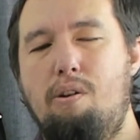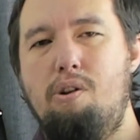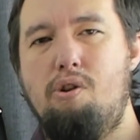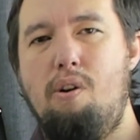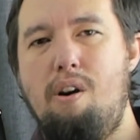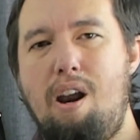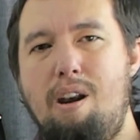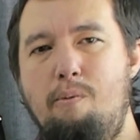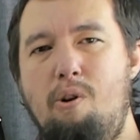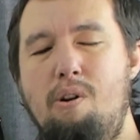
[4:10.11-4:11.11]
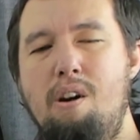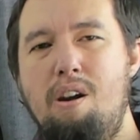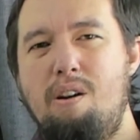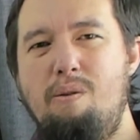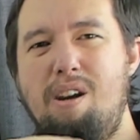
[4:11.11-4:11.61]
not controlling it anymore,
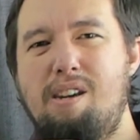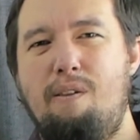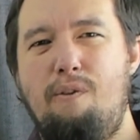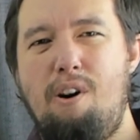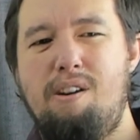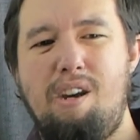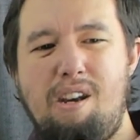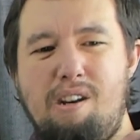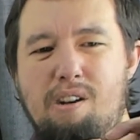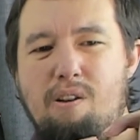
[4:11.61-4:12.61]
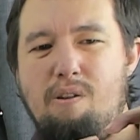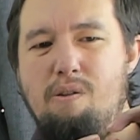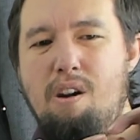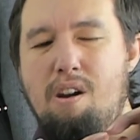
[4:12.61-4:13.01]
you need to convert it into